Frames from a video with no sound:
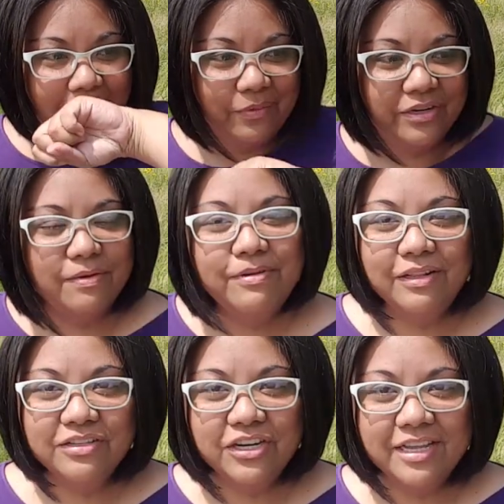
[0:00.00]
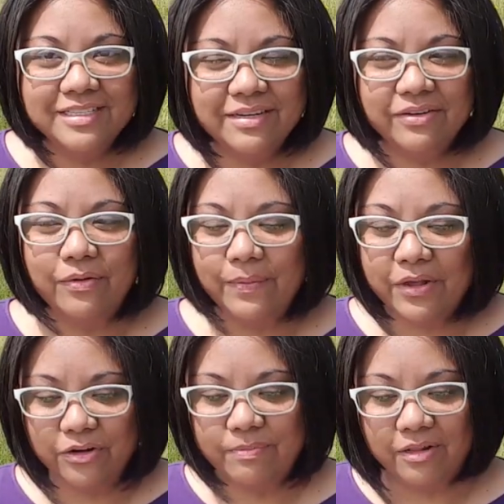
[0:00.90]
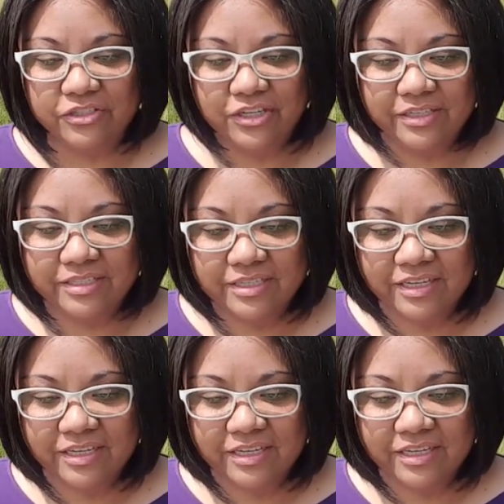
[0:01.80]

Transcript: I'm going to apologize, and no, I'm not going to apologize.